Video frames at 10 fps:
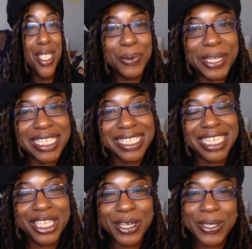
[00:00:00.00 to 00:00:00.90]
Sweetie
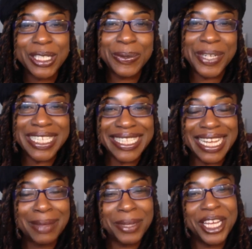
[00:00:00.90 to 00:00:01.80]
C, yo, it's Sweetie C.
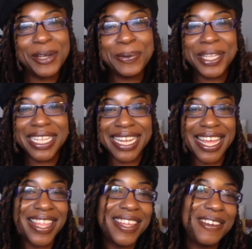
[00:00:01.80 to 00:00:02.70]
I'm here with
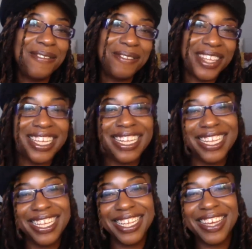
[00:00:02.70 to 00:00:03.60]
another
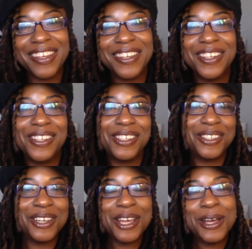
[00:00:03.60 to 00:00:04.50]

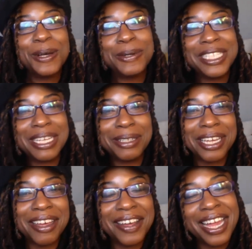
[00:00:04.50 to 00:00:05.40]
video. What's up,
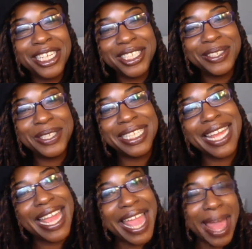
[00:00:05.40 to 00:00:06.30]
y'all? How are you doing
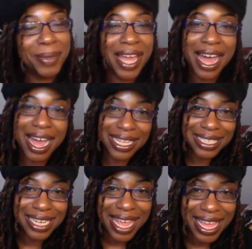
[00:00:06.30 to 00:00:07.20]
today? Happy
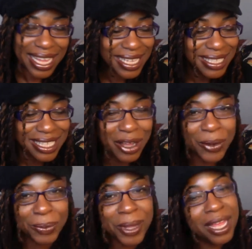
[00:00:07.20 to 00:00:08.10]
holidays. I
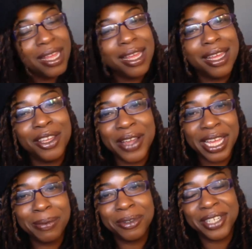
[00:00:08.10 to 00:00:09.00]
hope you're
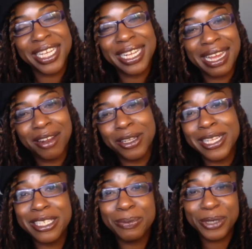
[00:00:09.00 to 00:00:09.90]
able to get out on
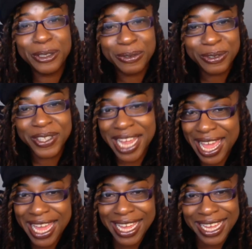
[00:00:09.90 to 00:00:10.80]
this beautiful
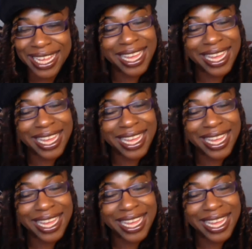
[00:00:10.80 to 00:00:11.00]
day.